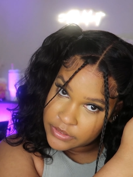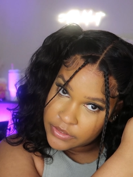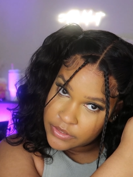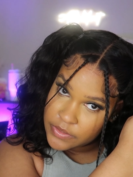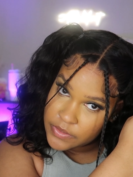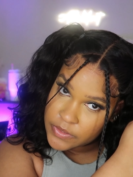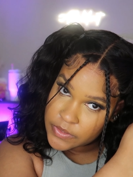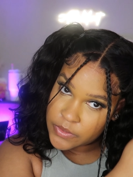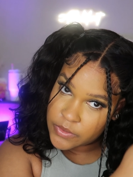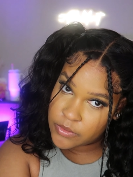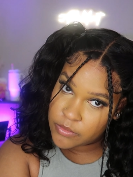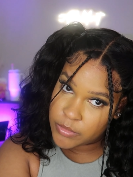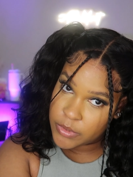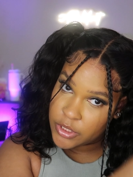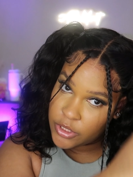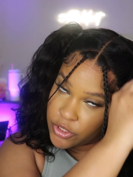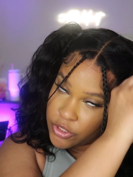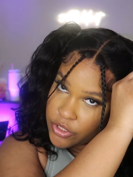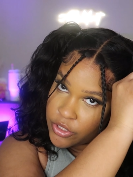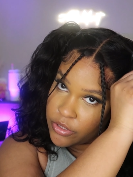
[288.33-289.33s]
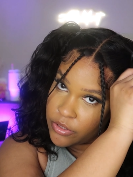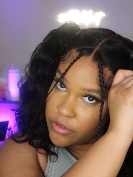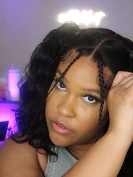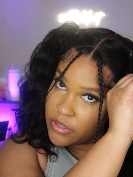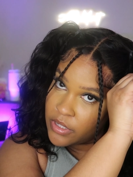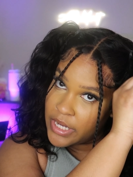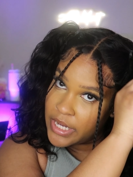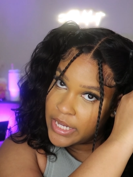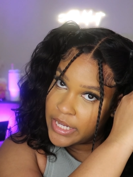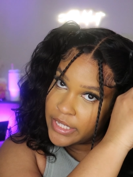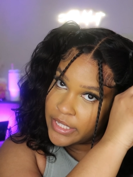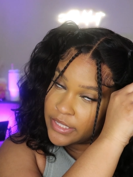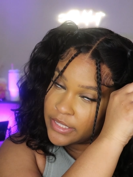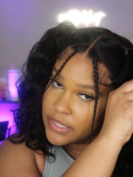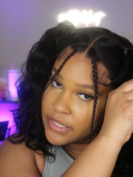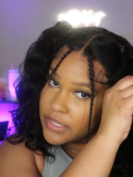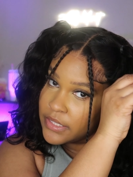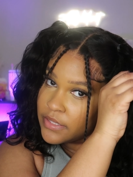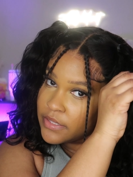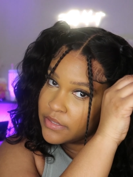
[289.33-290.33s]
So I'm gonna show you
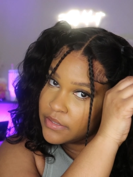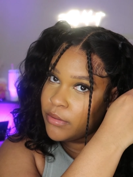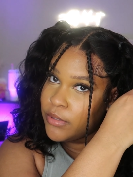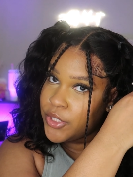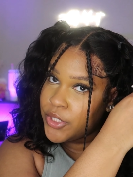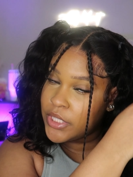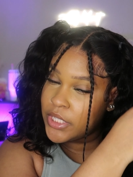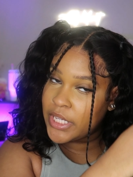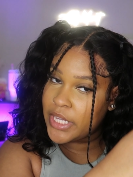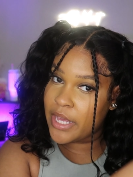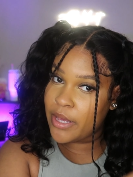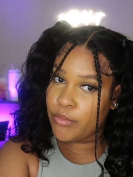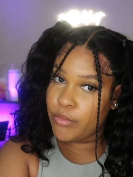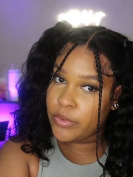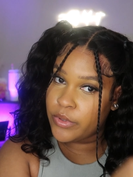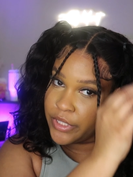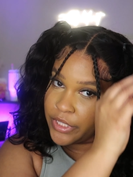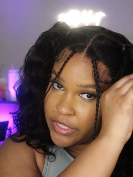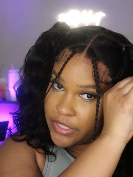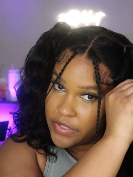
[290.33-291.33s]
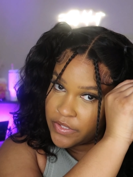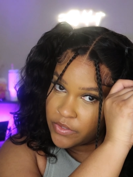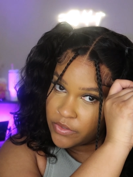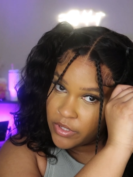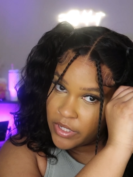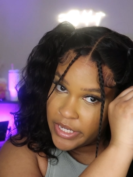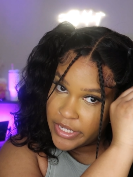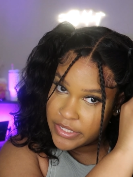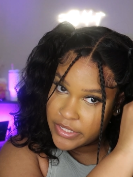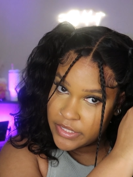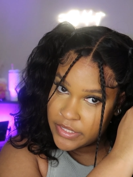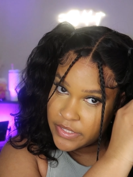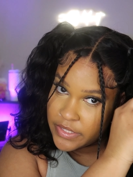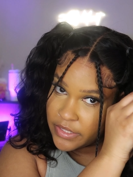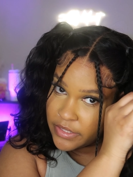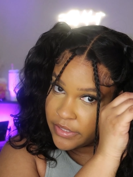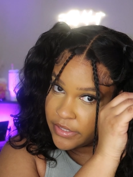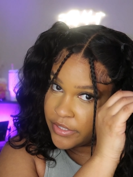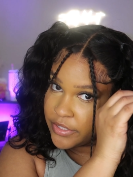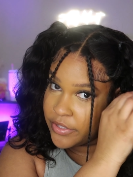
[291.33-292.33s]
guys. Probably should have kept one in so you guys could
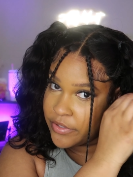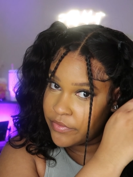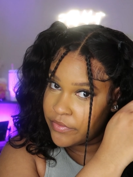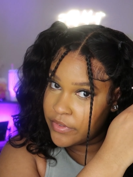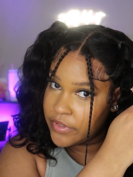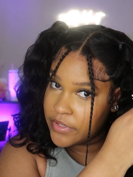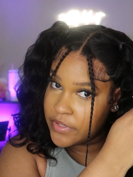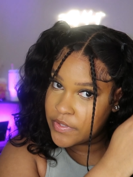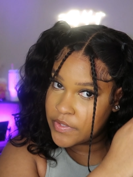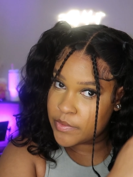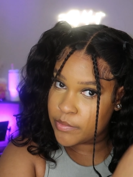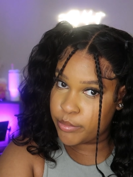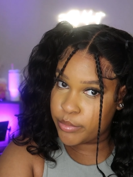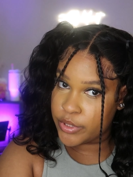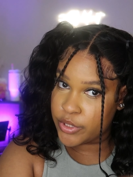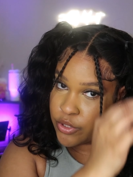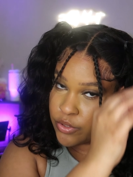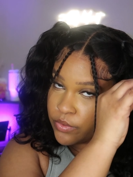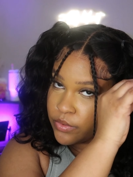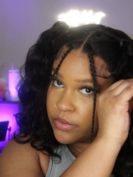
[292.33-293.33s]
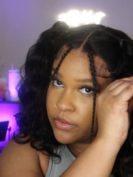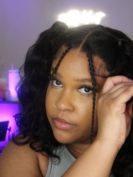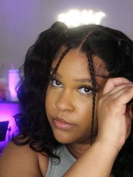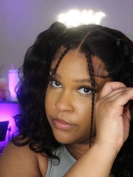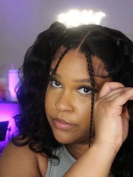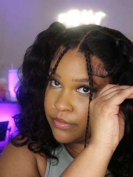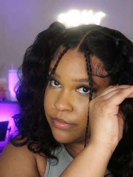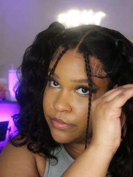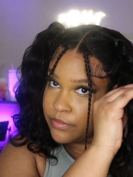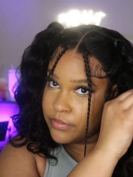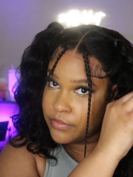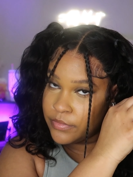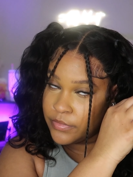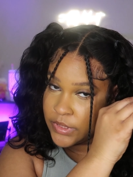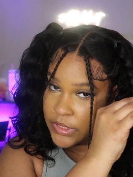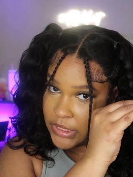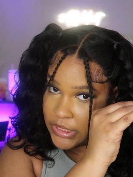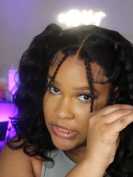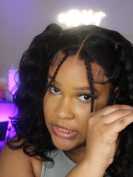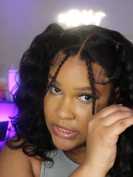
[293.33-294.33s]
see the difference, but you'll
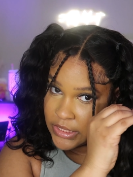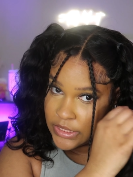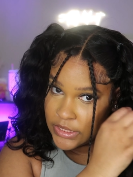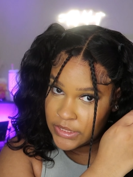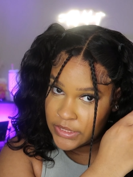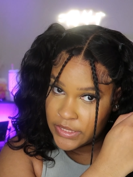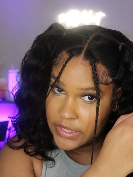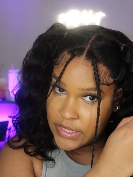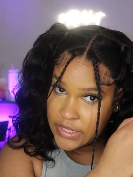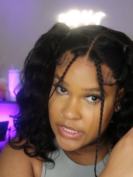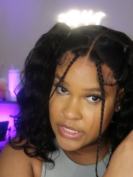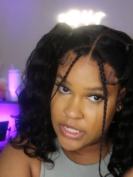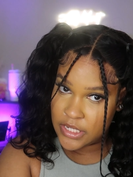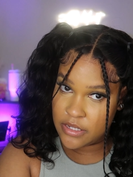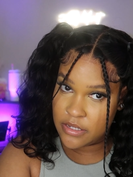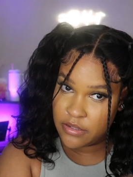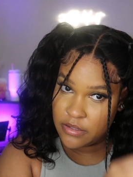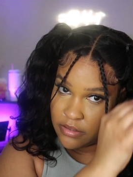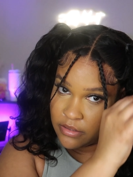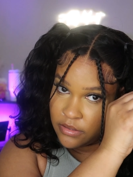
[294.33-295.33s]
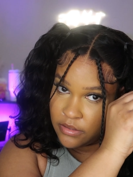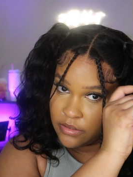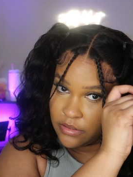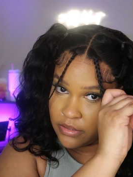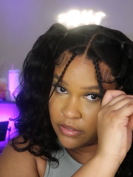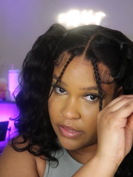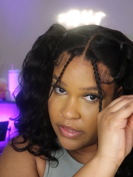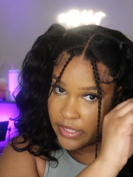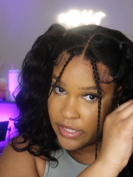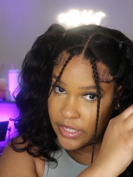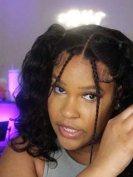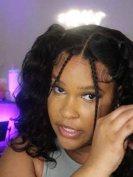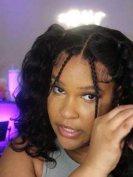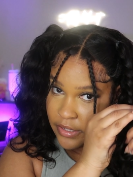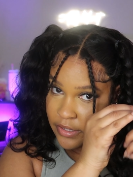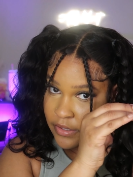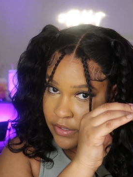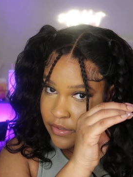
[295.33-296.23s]
see that